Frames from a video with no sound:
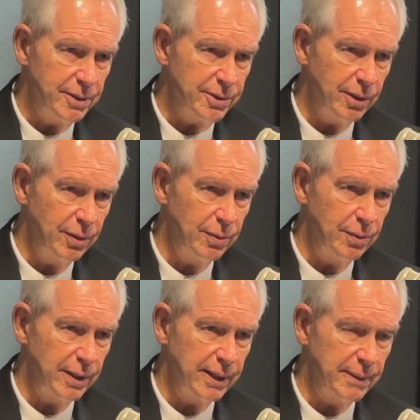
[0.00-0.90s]

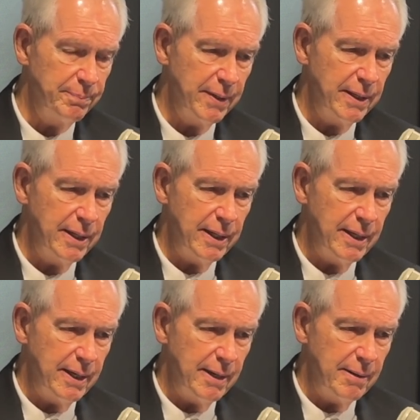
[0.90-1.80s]
So,
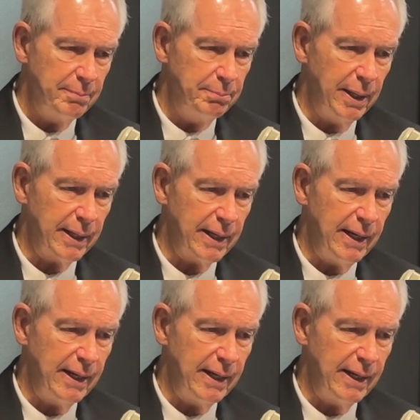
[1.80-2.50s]
but